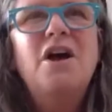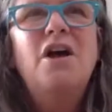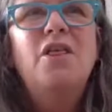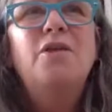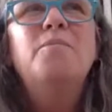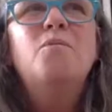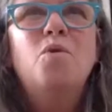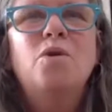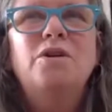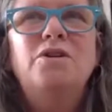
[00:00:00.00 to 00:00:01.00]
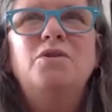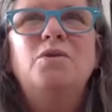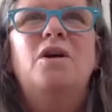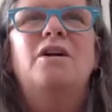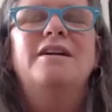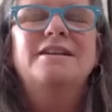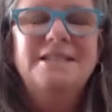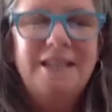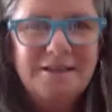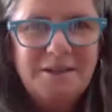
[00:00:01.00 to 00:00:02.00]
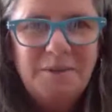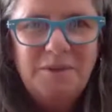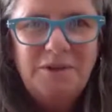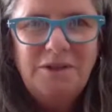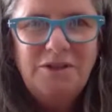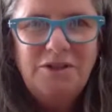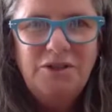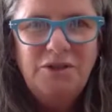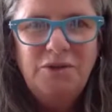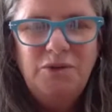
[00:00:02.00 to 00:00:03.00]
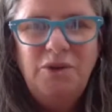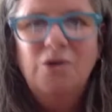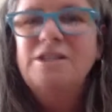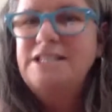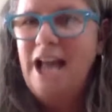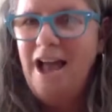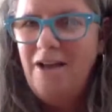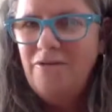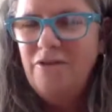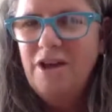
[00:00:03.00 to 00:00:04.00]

the more you are accessible to your staff,